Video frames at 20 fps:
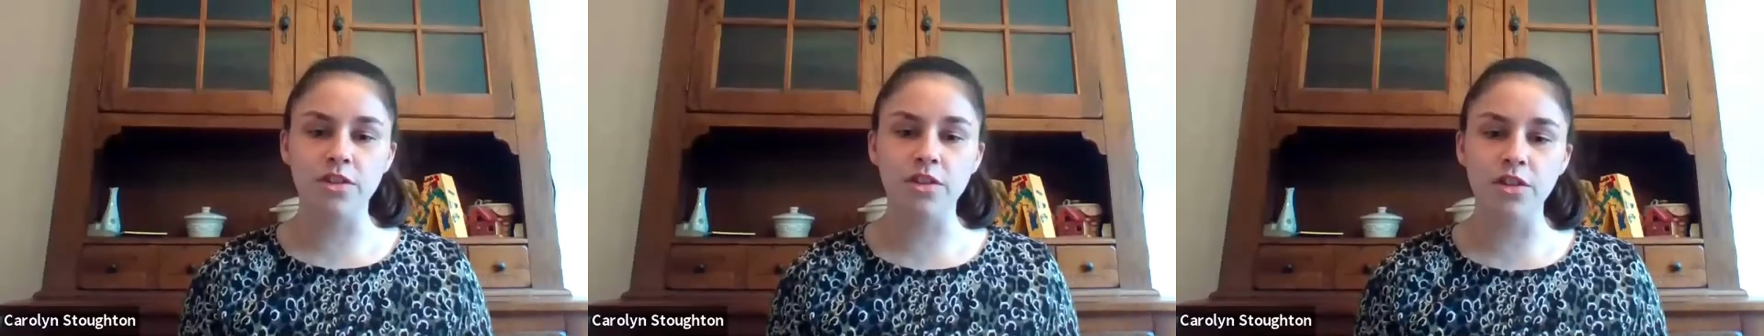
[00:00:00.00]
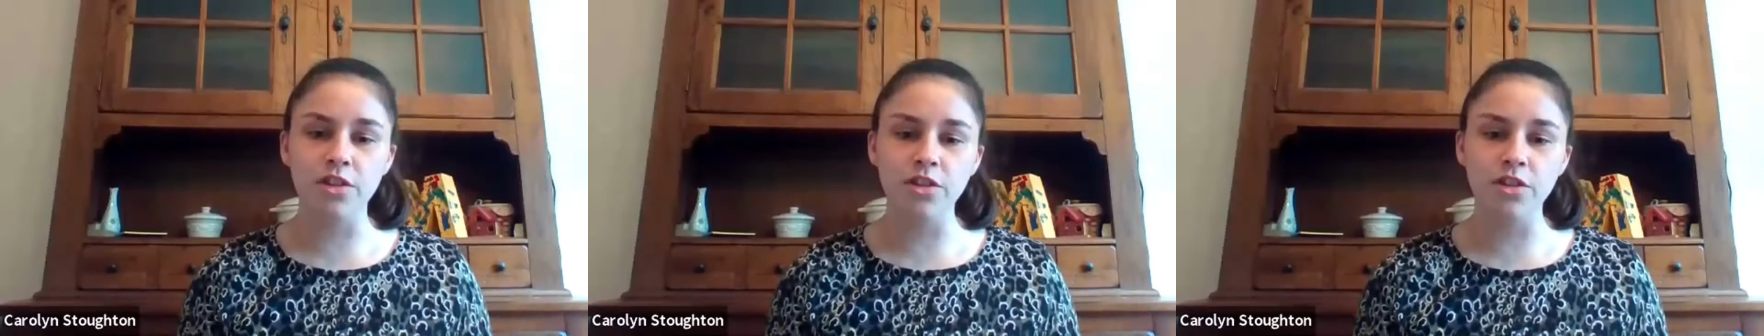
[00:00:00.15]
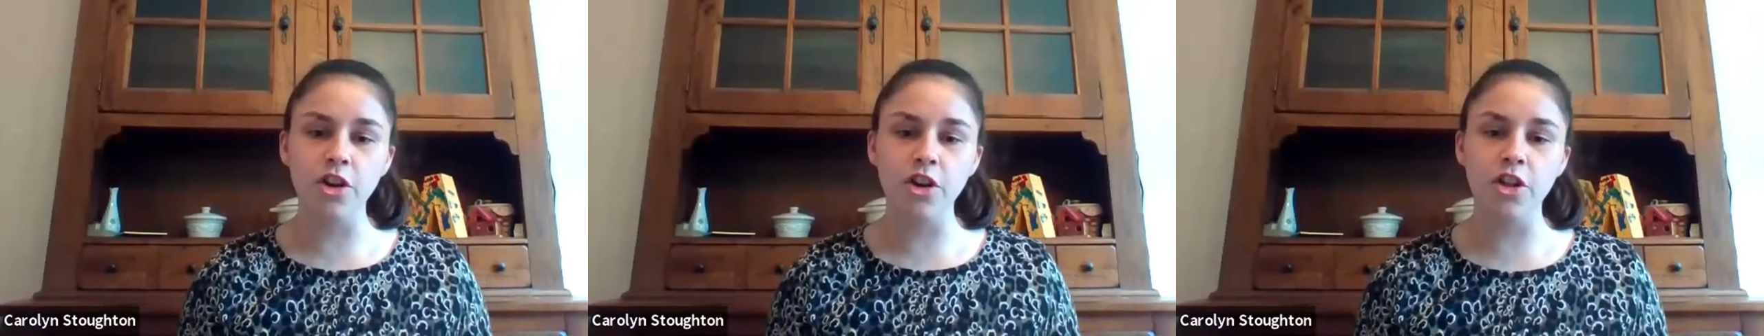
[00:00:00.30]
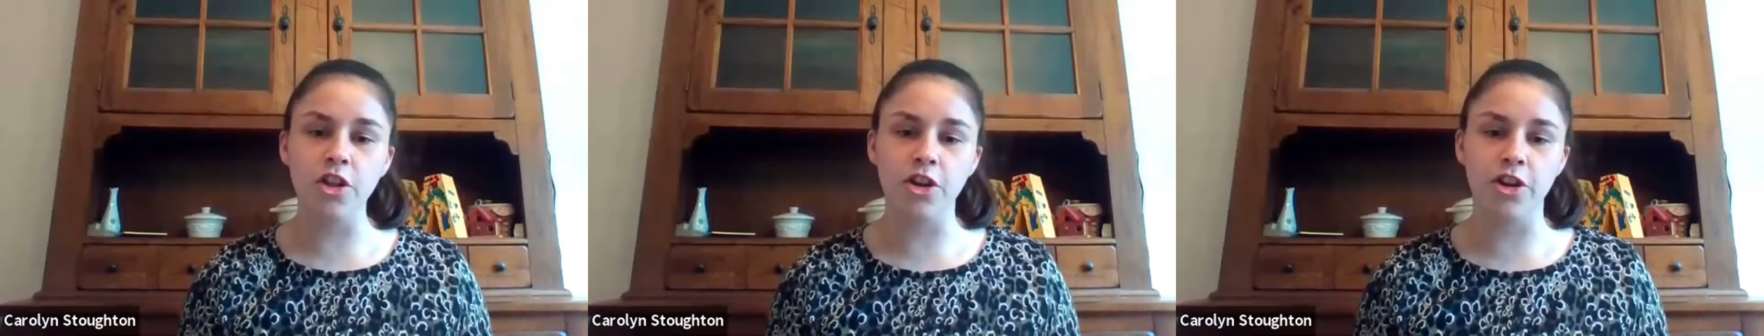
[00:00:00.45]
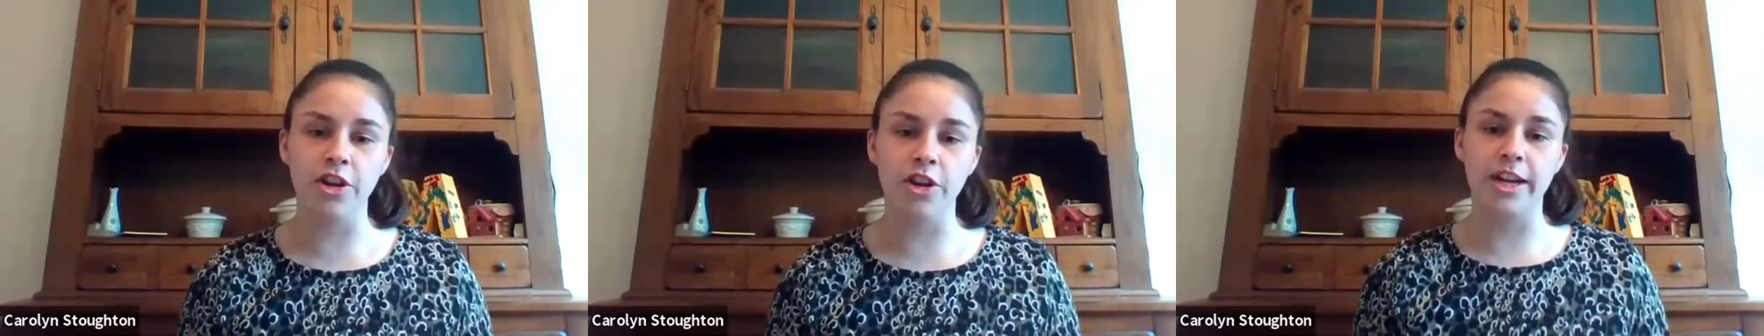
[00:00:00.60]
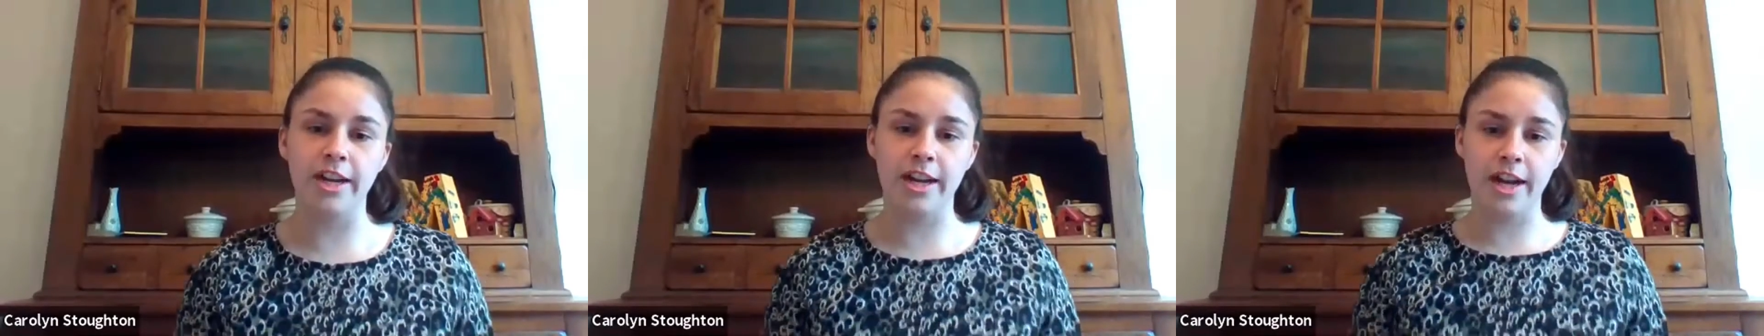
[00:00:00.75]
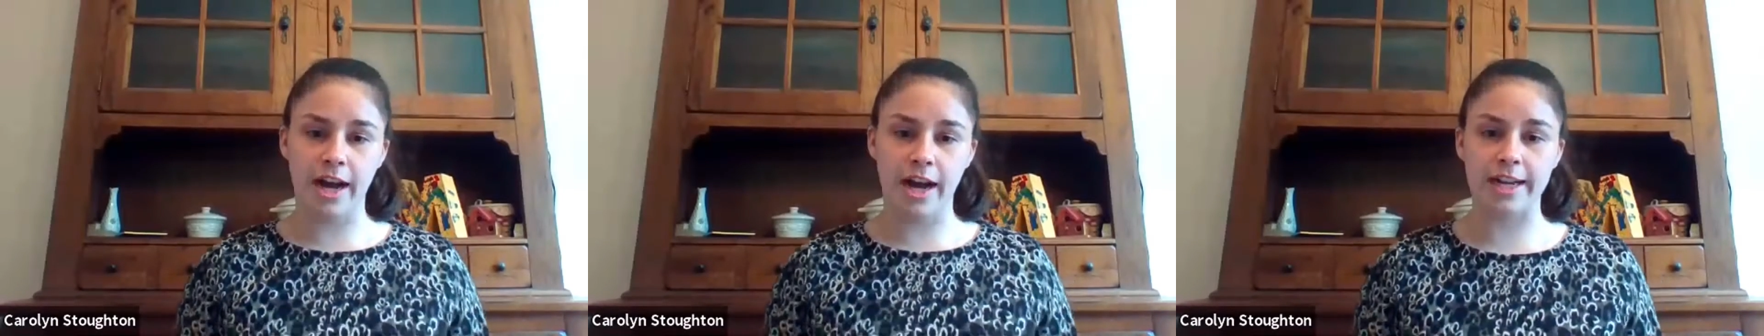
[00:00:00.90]
students are
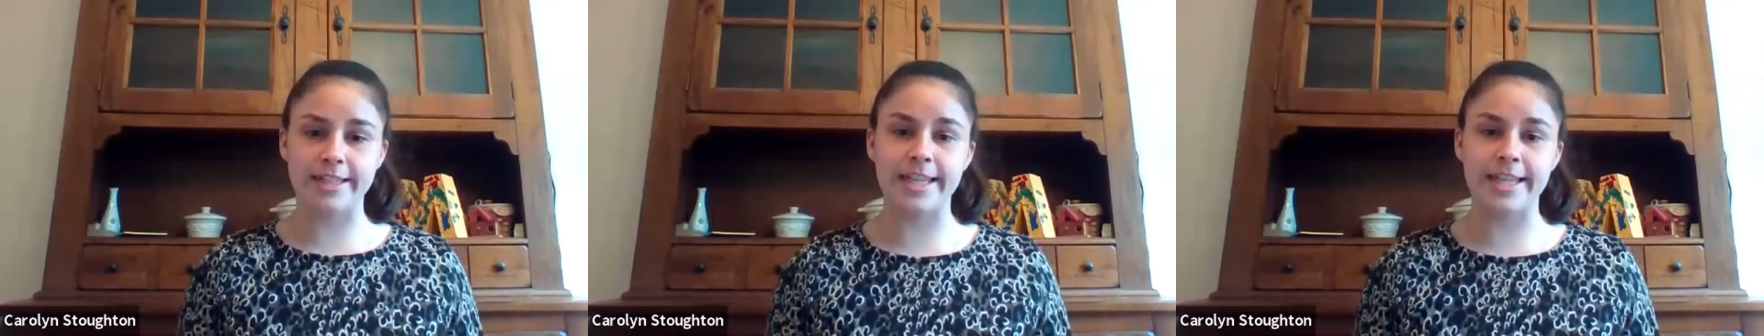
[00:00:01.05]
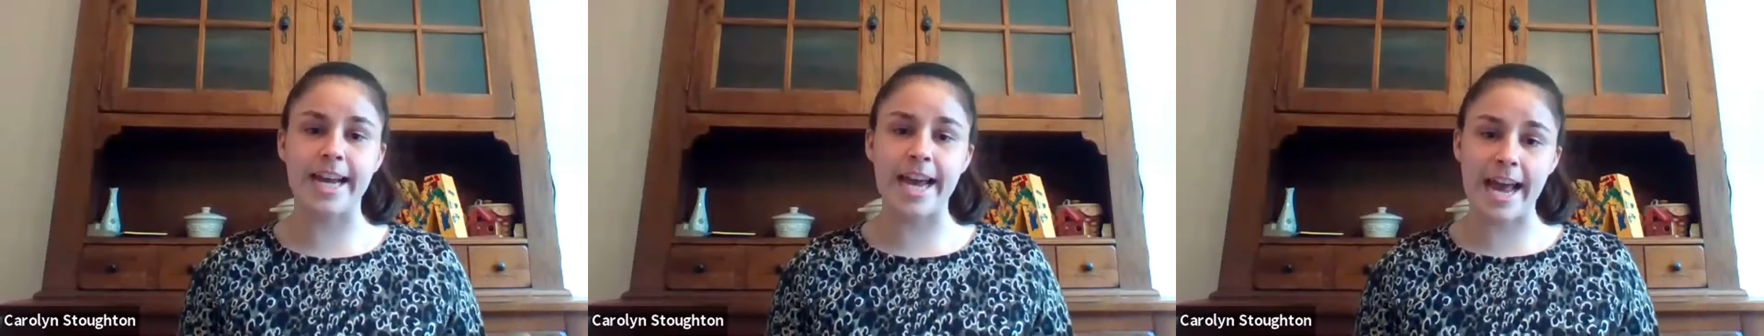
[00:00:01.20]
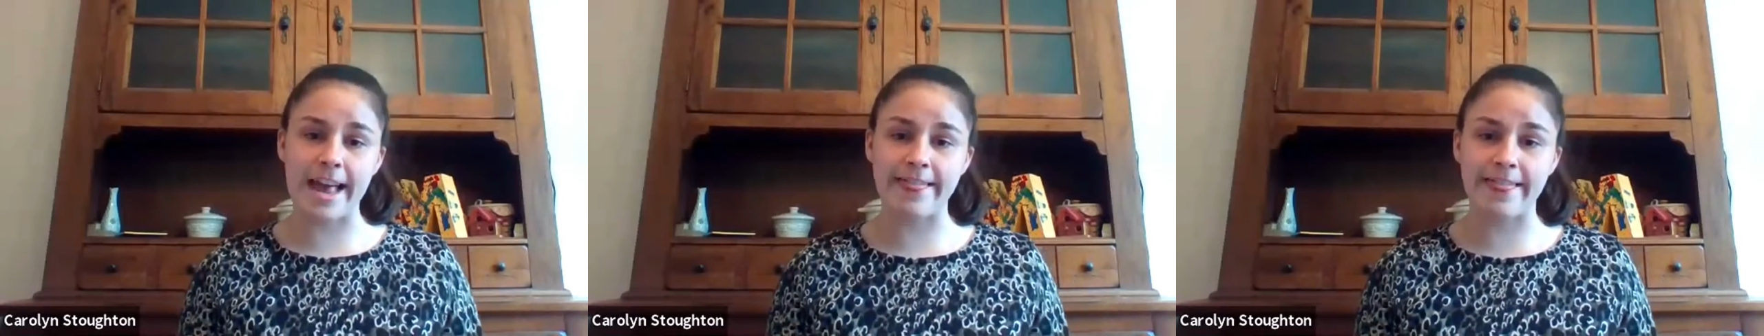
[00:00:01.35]
learning content